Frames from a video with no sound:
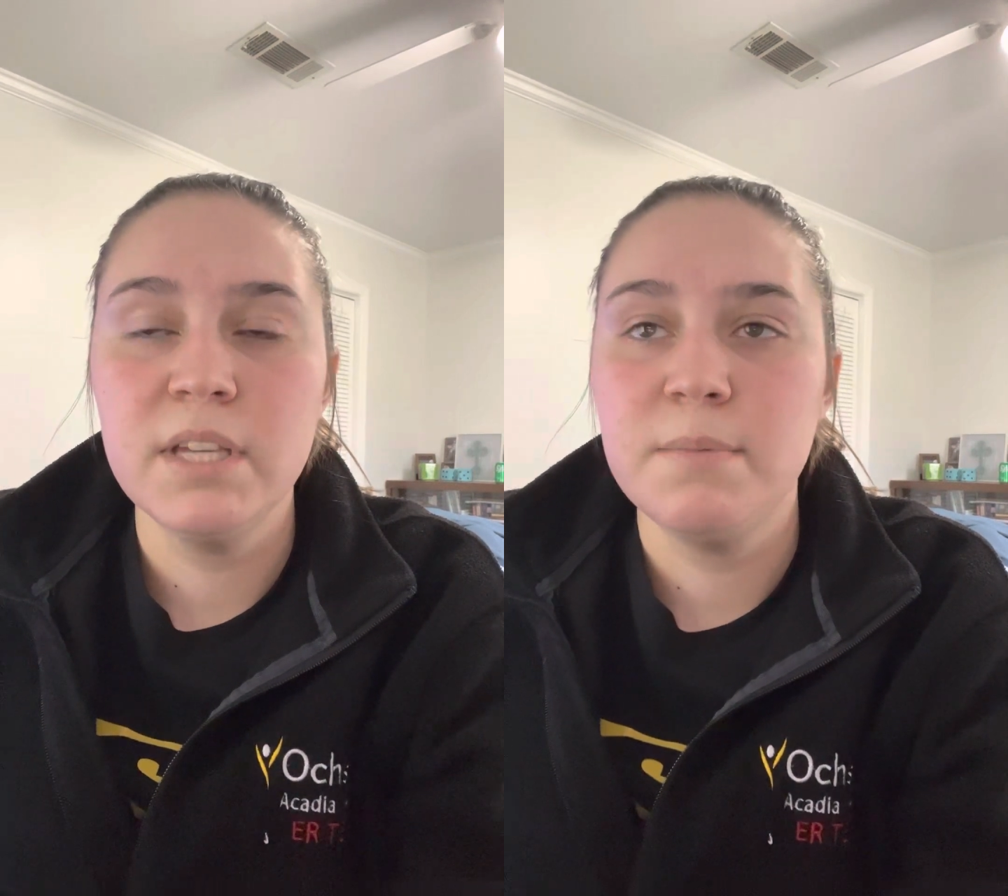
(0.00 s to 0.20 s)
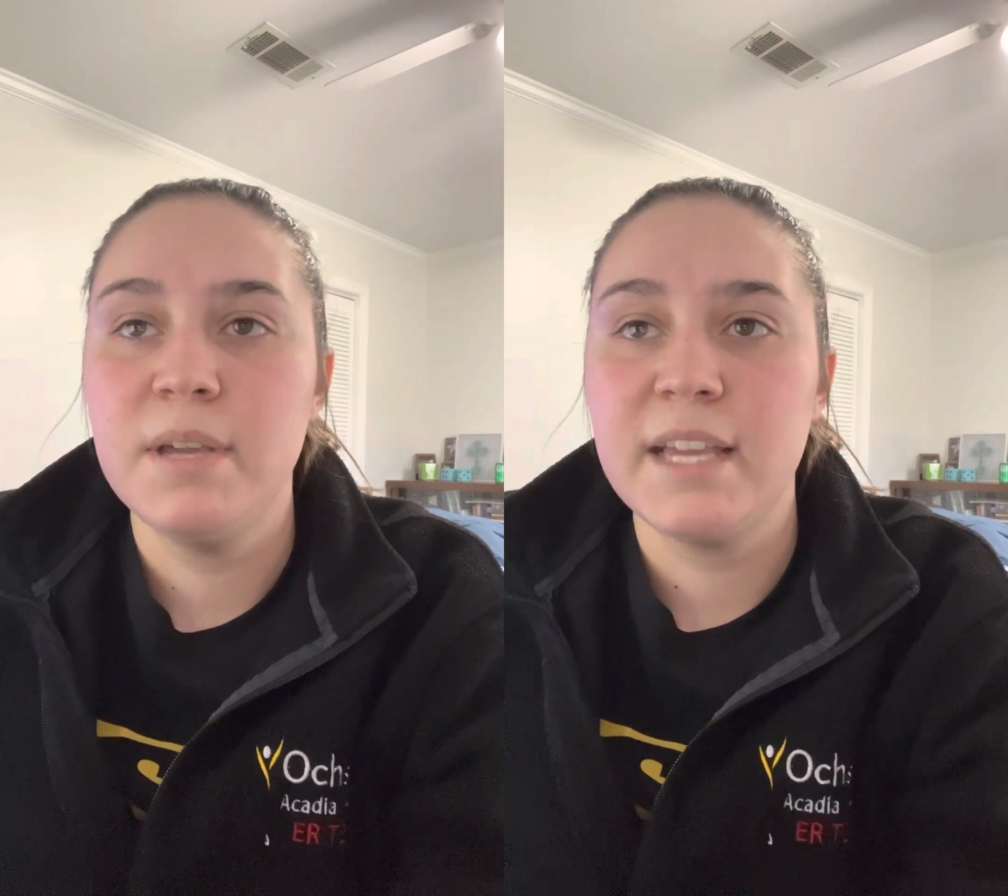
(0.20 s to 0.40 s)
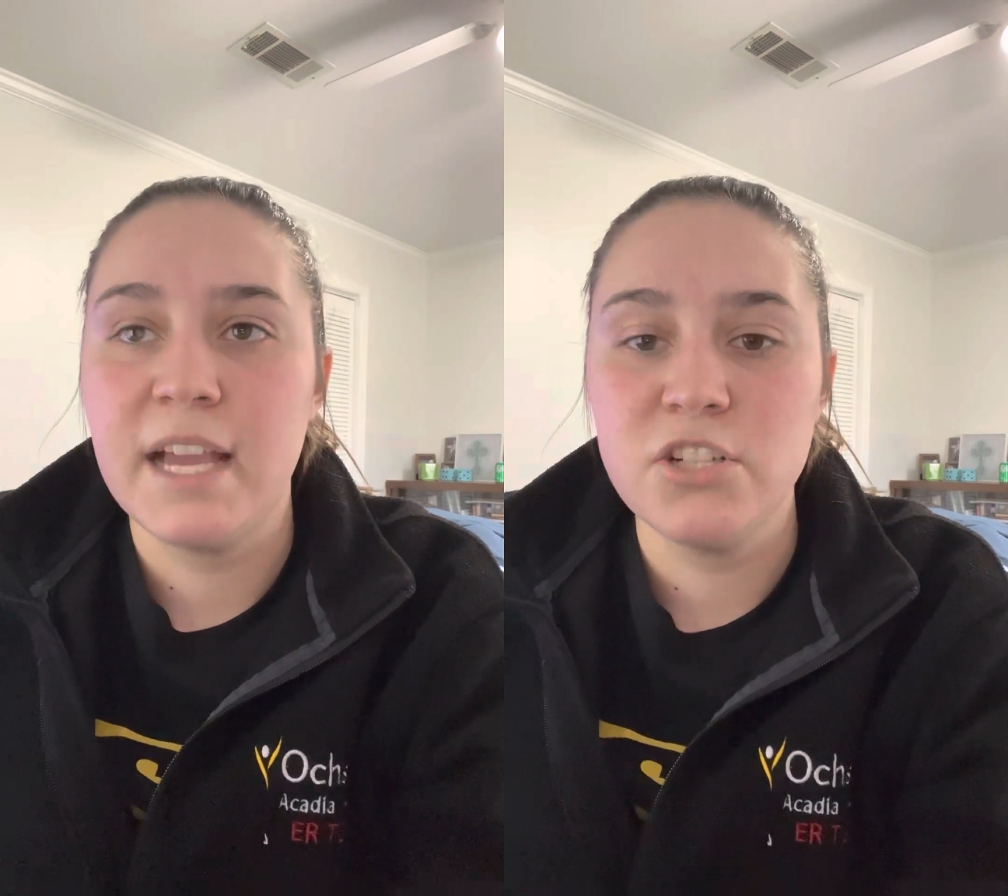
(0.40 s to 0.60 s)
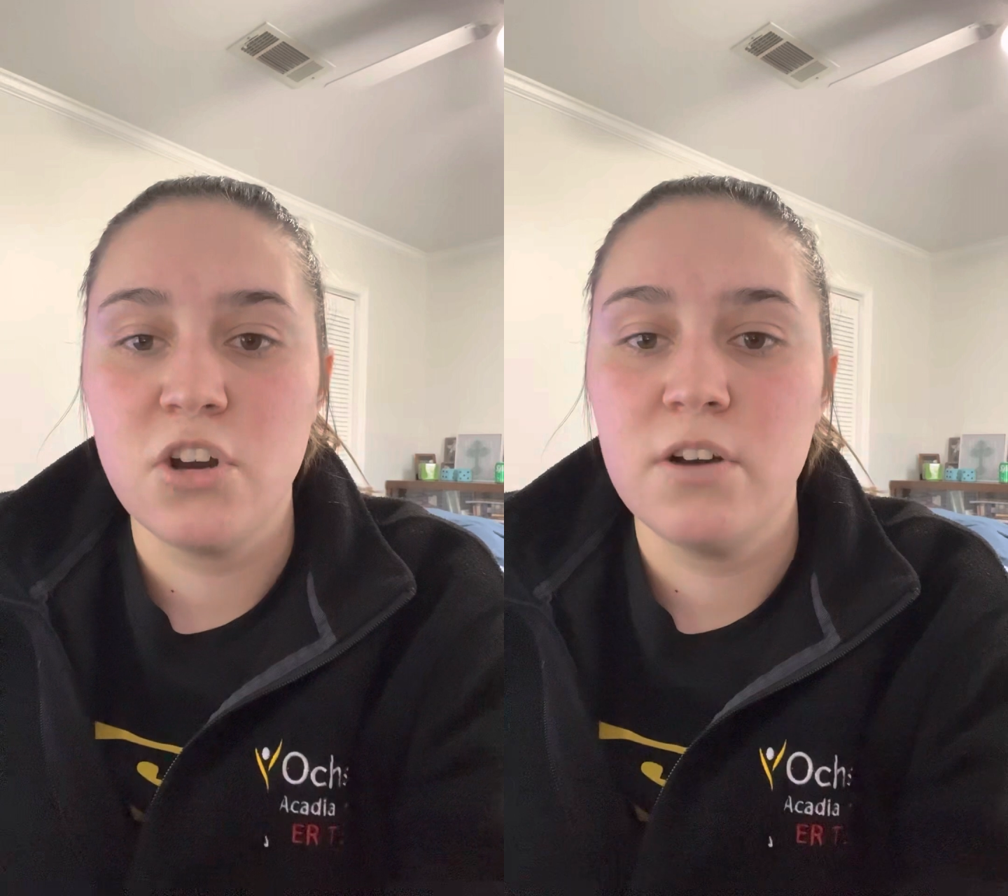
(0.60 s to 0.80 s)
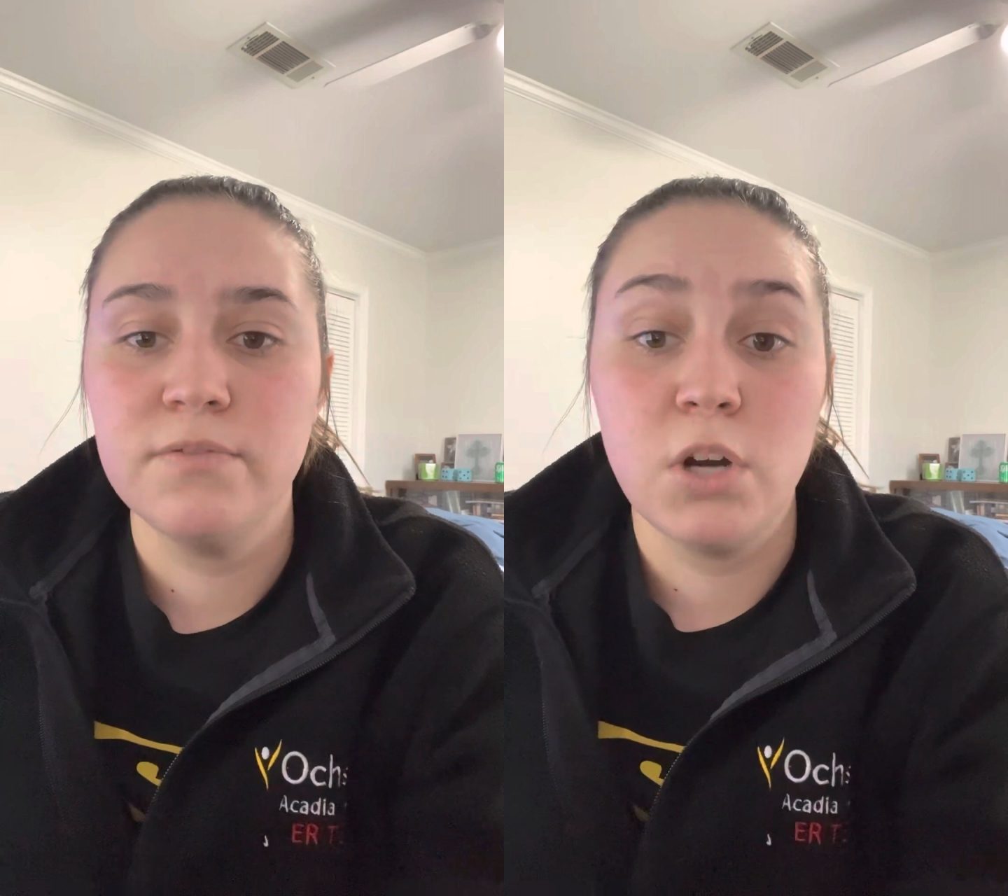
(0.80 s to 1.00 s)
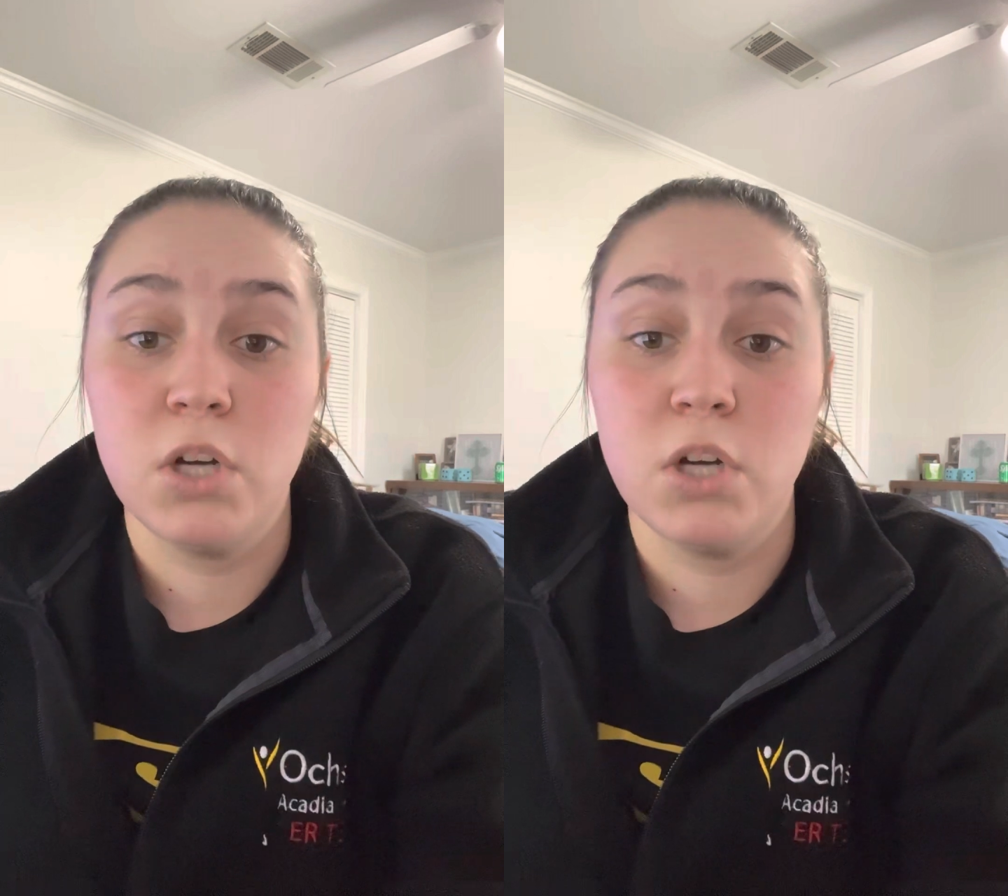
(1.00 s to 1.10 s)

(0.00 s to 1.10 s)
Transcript: can be a catch-all for